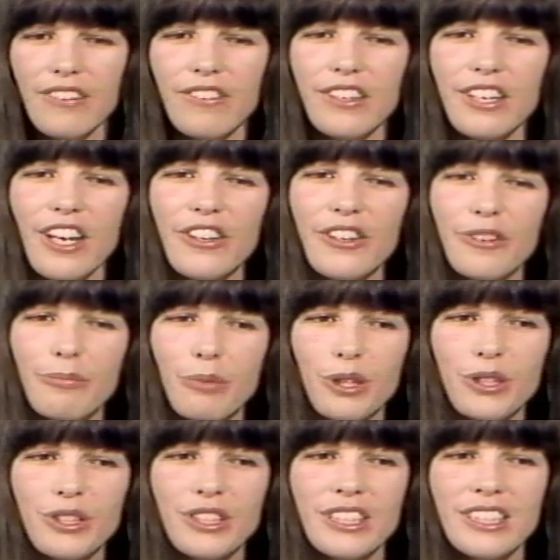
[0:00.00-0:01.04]
If another
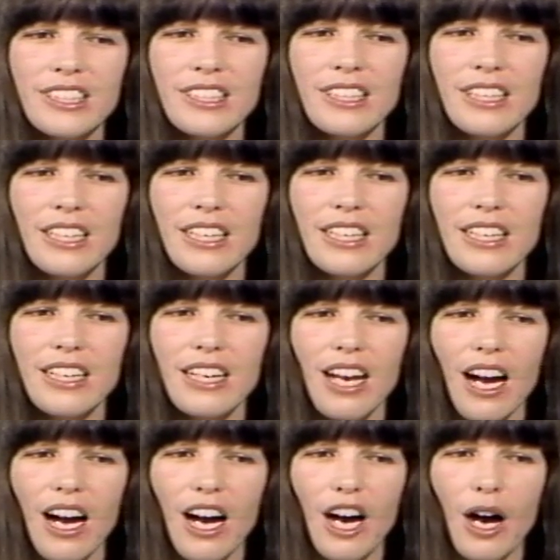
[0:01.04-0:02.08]
person
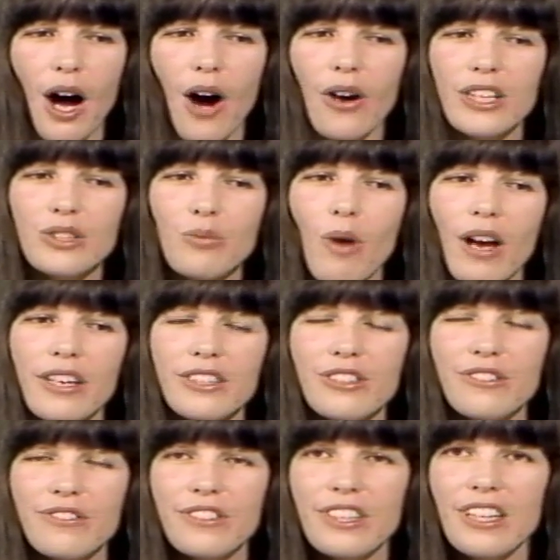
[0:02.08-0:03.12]
uh, always wanted
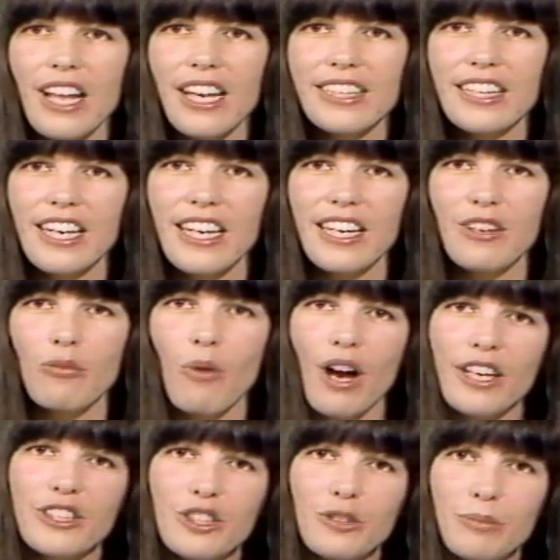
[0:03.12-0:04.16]
to feel like they
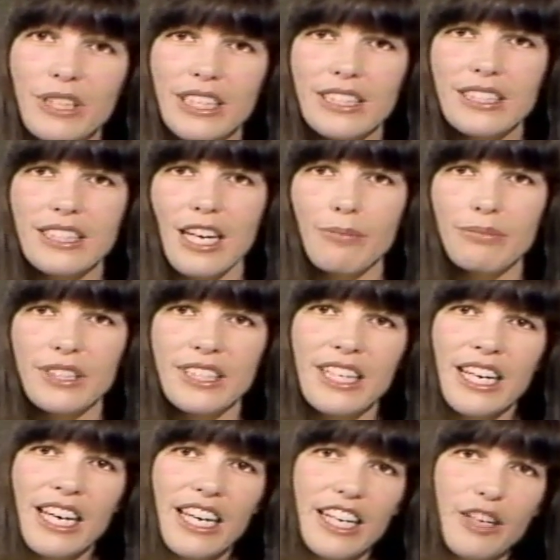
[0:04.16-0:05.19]
wanted to be accepted,
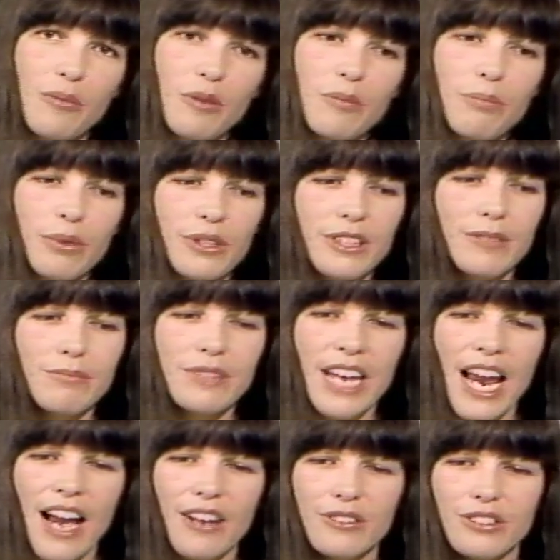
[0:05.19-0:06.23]
he would put them
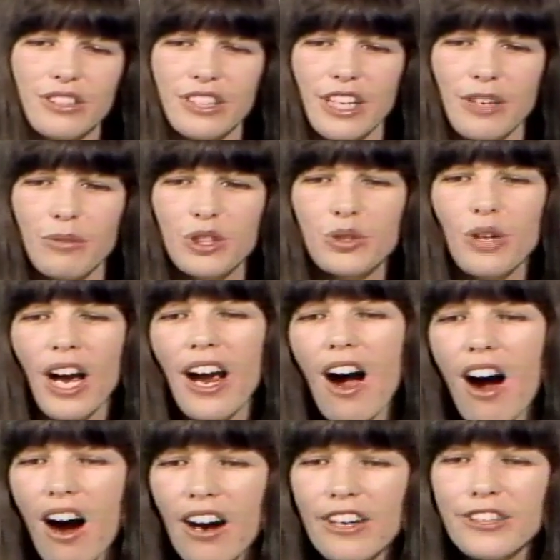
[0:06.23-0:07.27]
down so they would try
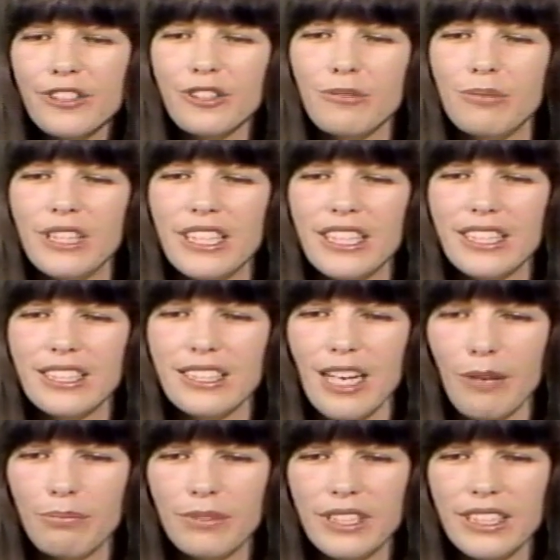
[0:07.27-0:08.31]
harder to be
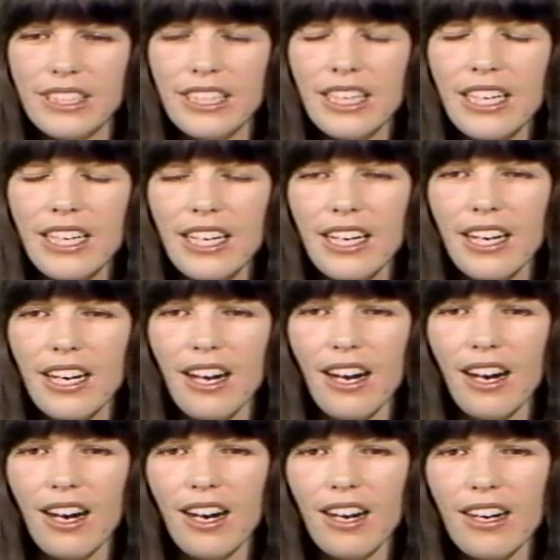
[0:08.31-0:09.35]
accepted.
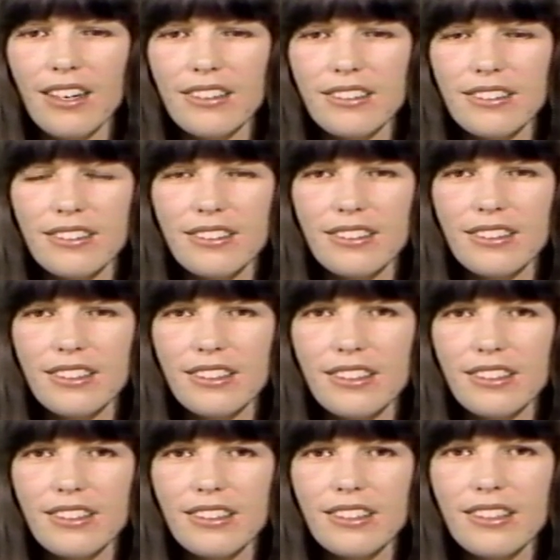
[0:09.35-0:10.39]
Uh,
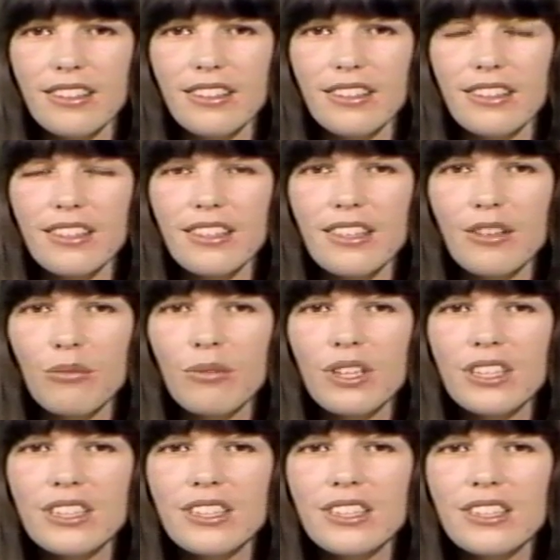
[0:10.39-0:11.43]
it
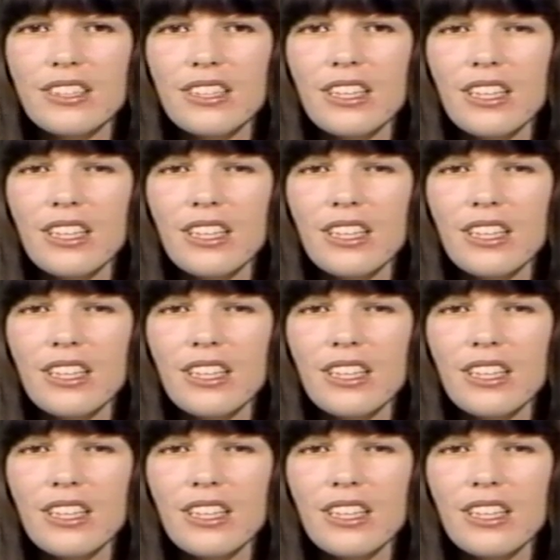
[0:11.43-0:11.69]
was,